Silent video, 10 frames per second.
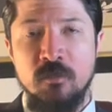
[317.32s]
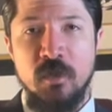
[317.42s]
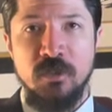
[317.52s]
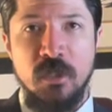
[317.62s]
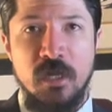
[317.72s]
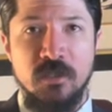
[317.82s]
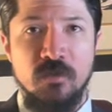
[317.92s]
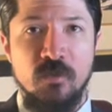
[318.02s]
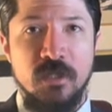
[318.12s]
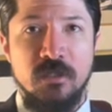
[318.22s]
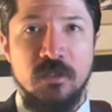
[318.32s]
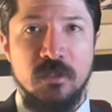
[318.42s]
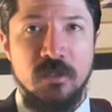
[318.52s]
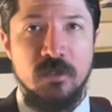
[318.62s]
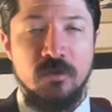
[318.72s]
Specialized REITs
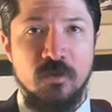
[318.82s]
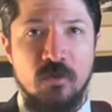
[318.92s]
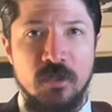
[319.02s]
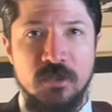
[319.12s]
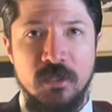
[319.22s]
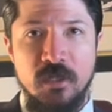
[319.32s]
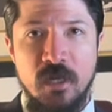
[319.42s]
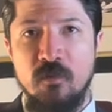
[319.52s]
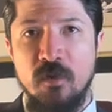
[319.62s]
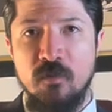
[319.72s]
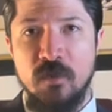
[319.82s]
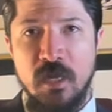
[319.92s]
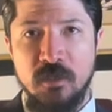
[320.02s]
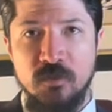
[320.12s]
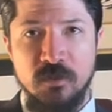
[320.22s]
continue to crush it. Anyone
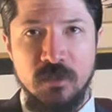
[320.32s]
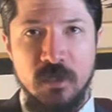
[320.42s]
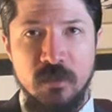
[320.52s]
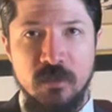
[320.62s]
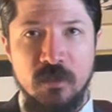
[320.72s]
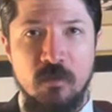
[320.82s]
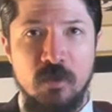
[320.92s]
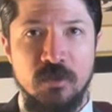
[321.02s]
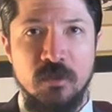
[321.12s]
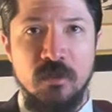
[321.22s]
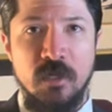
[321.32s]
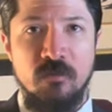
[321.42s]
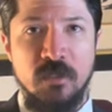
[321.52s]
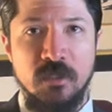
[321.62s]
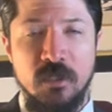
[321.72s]
with actual skill in commercial
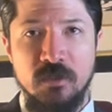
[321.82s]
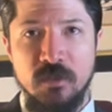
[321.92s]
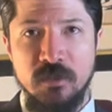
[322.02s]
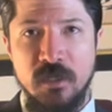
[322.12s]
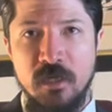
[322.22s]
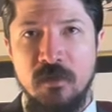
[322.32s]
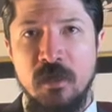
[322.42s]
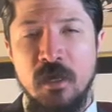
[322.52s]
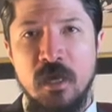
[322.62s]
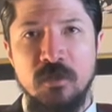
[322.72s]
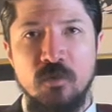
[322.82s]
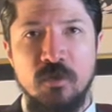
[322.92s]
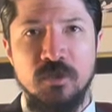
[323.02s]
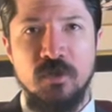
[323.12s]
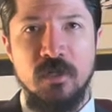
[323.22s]
and residential estate has
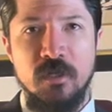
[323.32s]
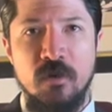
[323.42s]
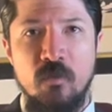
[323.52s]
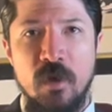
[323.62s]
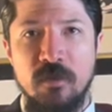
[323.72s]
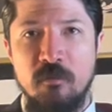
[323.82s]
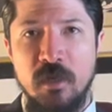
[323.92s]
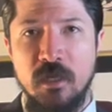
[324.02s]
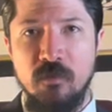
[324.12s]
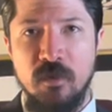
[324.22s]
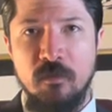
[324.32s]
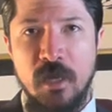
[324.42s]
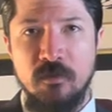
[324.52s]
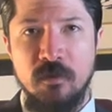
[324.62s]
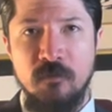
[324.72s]
orchestrated a wealth-making
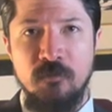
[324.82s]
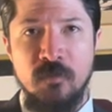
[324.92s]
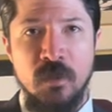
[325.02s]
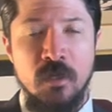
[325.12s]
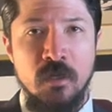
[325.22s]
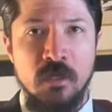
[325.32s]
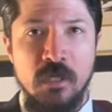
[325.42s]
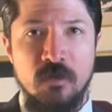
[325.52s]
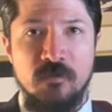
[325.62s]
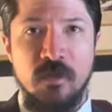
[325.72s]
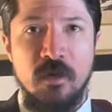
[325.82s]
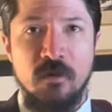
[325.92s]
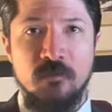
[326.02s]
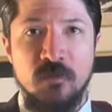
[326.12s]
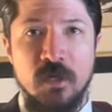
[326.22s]
rebound.
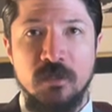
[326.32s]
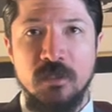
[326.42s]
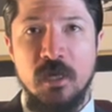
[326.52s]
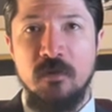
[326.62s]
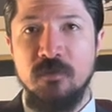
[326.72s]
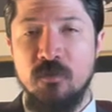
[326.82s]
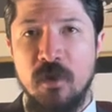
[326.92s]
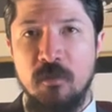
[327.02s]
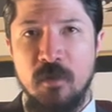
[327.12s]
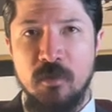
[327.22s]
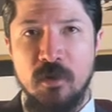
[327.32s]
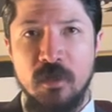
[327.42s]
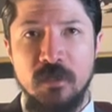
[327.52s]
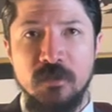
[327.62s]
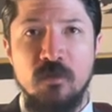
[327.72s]
Cloudflare does have to ramp up
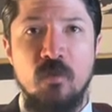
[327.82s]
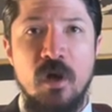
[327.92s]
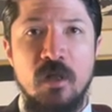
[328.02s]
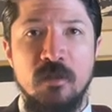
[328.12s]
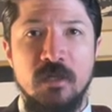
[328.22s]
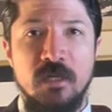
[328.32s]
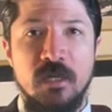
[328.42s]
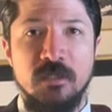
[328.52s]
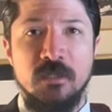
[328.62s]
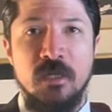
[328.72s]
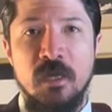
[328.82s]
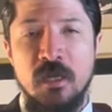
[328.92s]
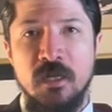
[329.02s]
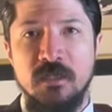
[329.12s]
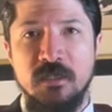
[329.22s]
earnings, while it has
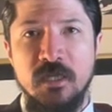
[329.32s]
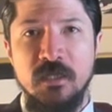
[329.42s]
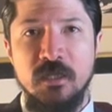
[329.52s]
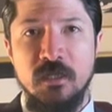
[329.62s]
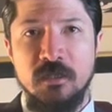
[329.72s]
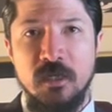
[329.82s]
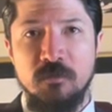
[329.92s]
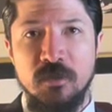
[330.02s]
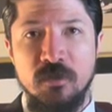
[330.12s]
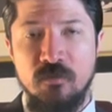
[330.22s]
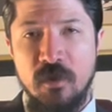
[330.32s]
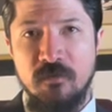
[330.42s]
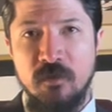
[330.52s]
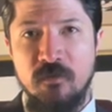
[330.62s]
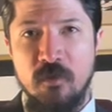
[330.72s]
an insanely exceptional
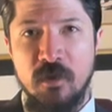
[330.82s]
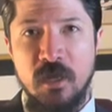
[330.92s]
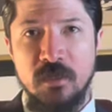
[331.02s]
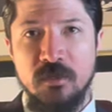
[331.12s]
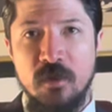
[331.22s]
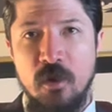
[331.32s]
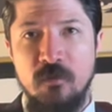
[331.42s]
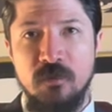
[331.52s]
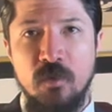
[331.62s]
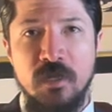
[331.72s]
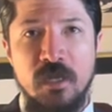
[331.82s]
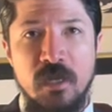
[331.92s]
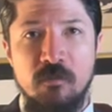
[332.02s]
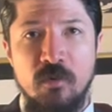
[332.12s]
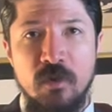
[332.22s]
revenue forecast, though of
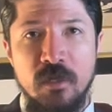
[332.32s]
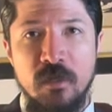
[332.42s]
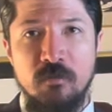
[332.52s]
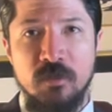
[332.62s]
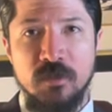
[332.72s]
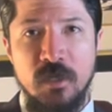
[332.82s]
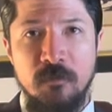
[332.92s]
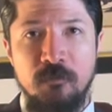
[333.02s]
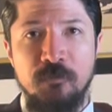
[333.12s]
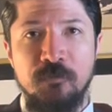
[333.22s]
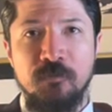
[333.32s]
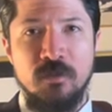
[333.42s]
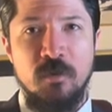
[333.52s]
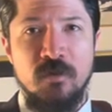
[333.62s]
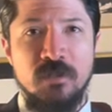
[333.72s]
28.8%.
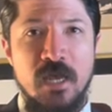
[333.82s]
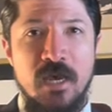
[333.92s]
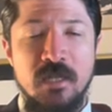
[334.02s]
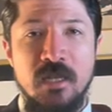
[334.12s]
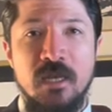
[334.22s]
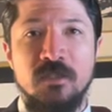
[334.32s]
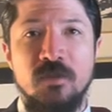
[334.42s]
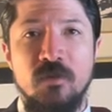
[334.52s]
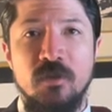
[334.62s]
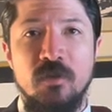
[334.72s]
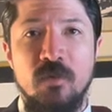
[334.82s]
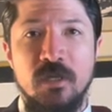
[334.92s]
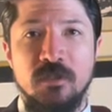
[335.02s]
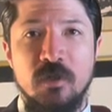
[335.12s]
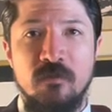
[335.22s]
Juxtapose that next to a
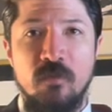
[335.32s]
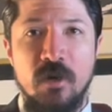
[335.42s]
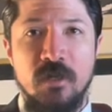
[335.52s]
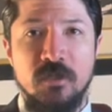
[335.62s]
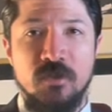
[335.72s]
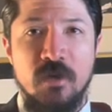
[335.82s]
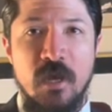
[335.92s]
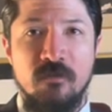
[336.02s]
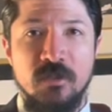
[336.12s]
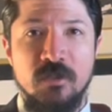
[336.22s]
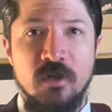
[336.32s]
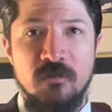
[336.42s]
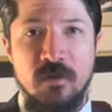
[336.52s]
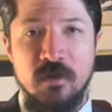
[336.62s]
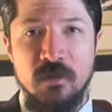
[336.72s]
US software industry average
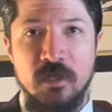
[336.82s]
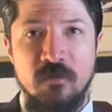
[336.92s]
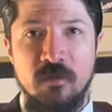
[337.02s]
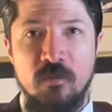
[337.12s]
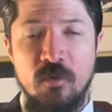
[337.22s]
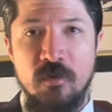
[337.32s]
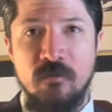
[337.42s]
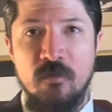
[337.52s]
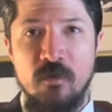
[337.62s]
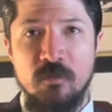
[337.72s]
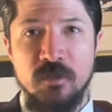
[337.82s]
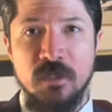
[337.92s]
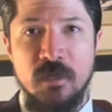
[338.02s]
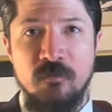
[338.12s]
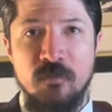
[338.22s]
of near
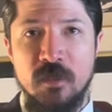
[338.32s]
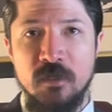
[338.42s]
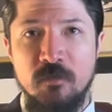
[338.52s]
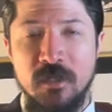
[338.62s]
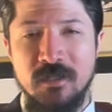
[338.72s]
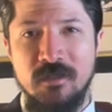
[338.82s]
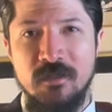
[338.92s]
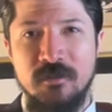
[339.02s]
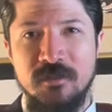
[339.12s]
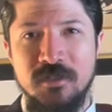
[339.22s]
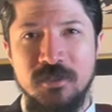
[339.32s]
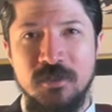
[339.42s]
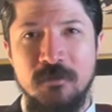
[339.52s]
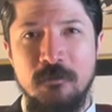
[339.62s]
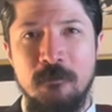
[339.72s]
11.4%. This makes a clear
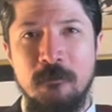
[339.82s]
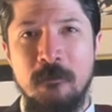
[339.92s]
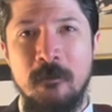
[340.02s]
decision.